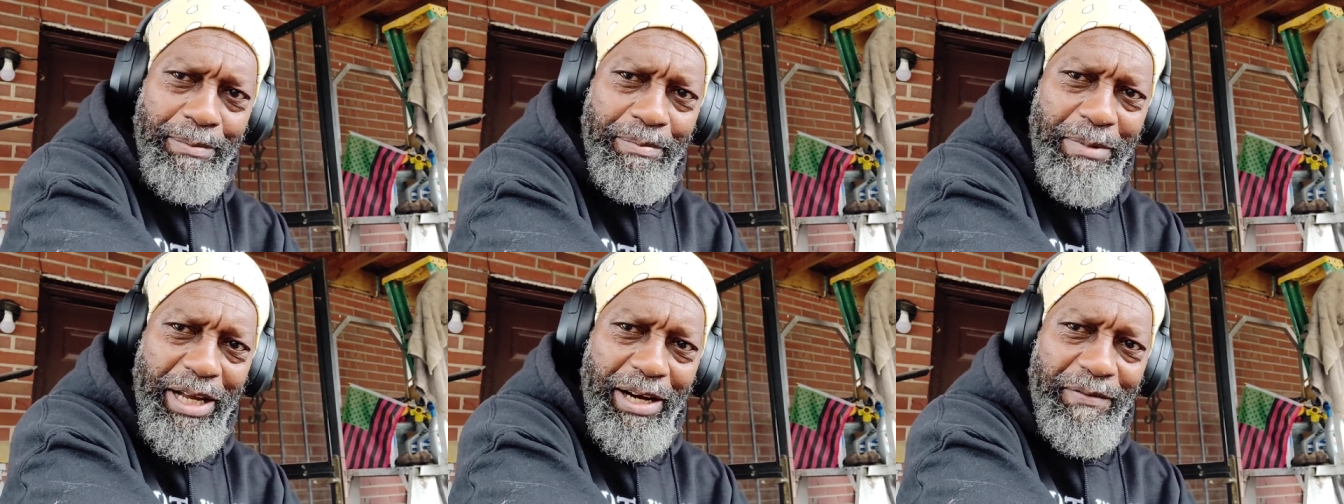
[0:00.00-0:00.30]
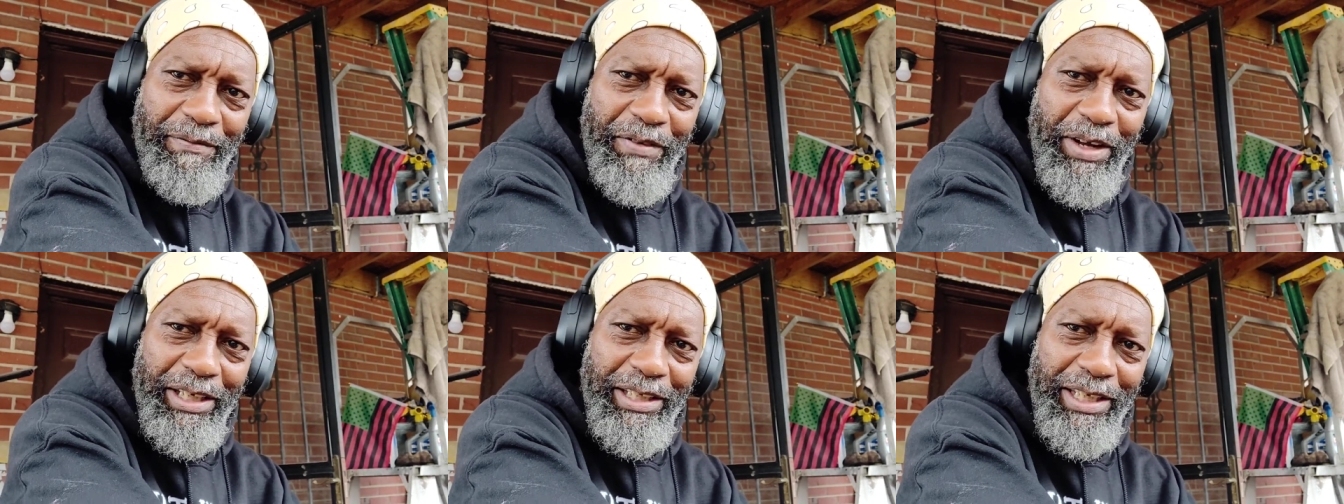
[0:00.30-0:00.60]
Matter
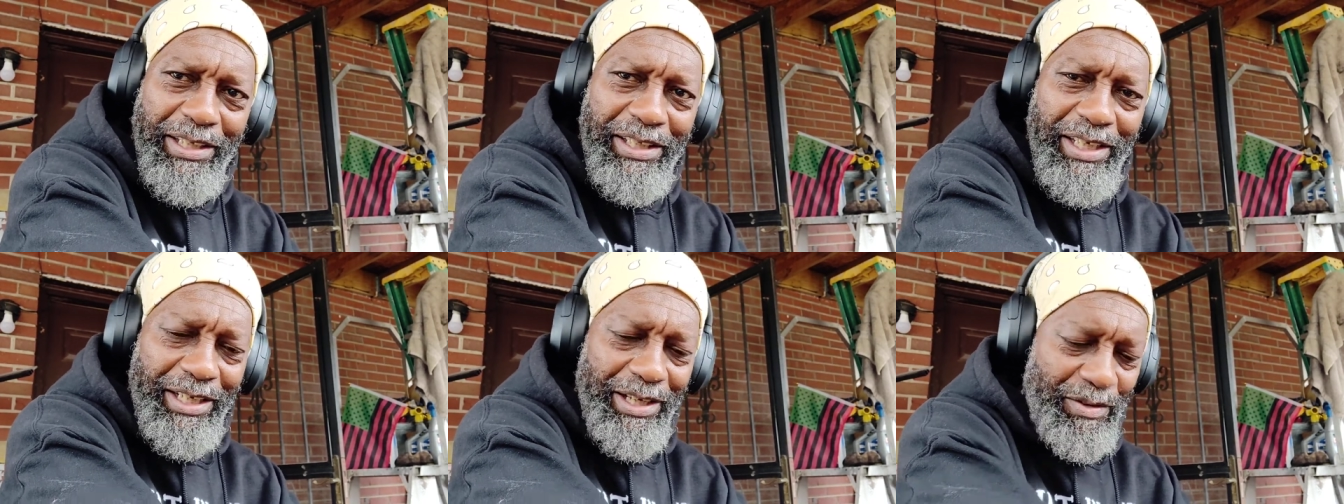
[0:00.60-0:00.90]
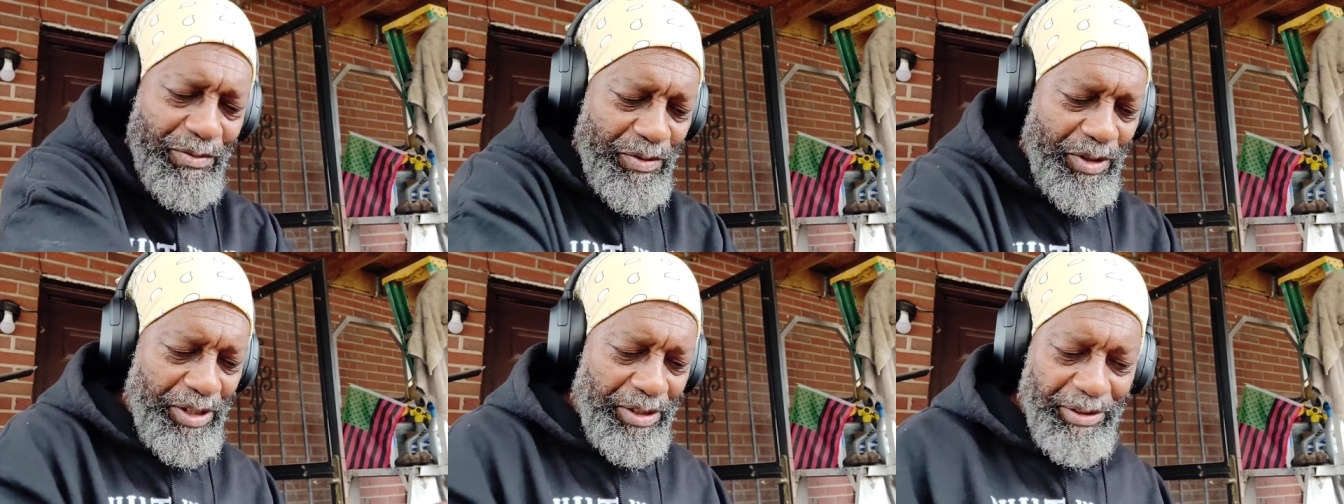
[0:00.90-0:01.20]
of fact, I think I
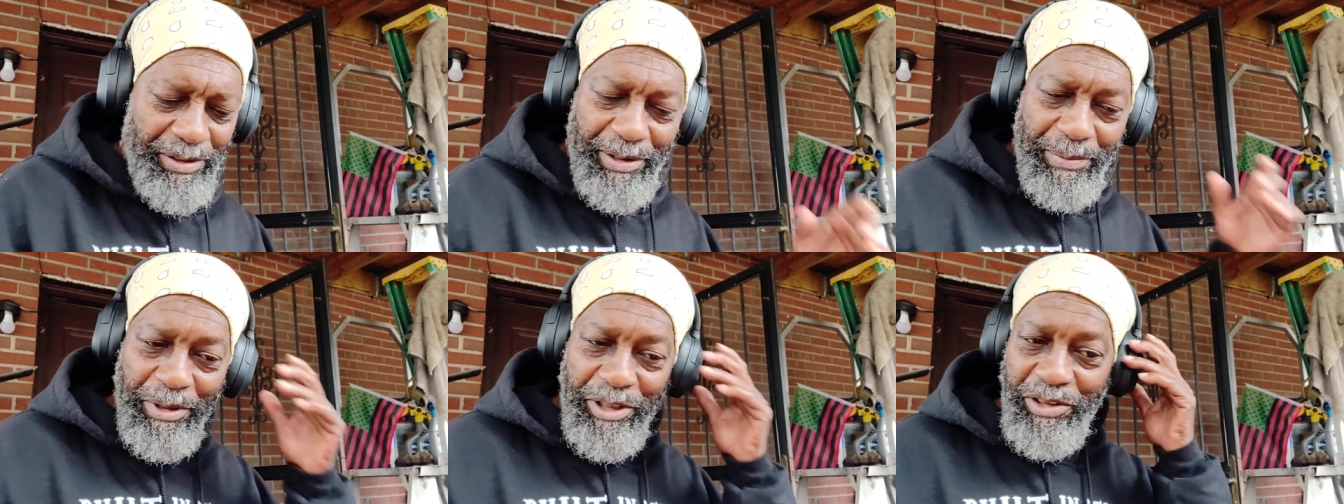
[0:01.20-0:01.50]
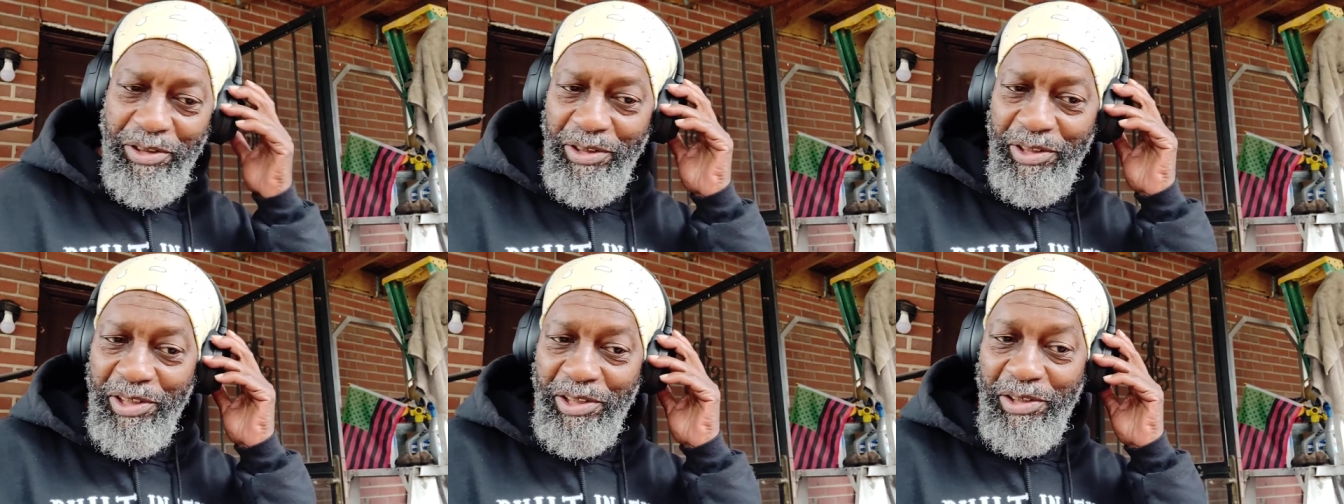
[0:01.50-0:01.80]
will. Let me
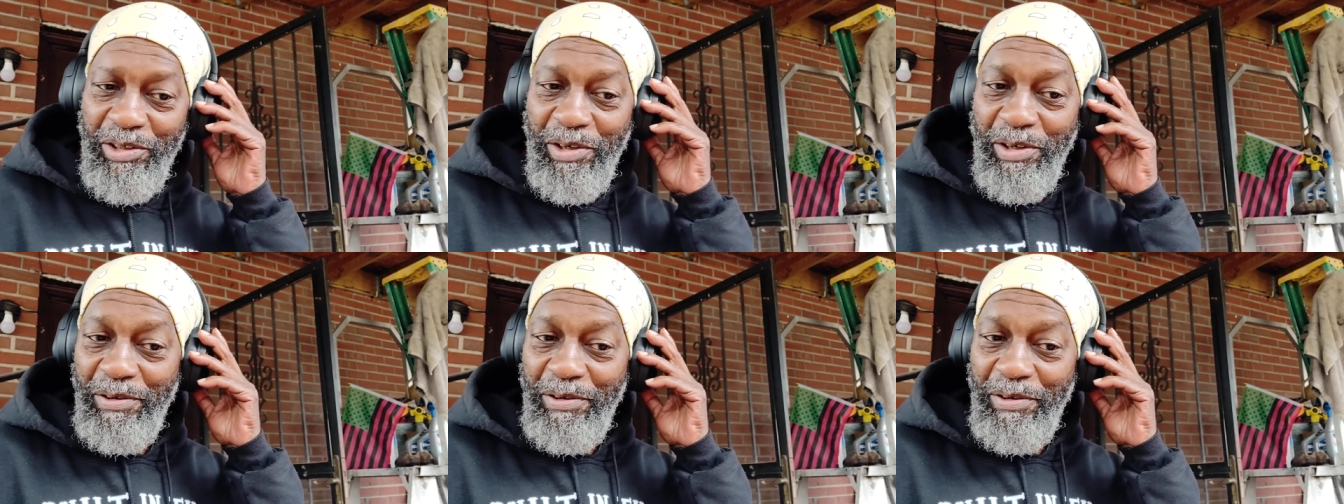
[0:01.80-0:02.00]
turn this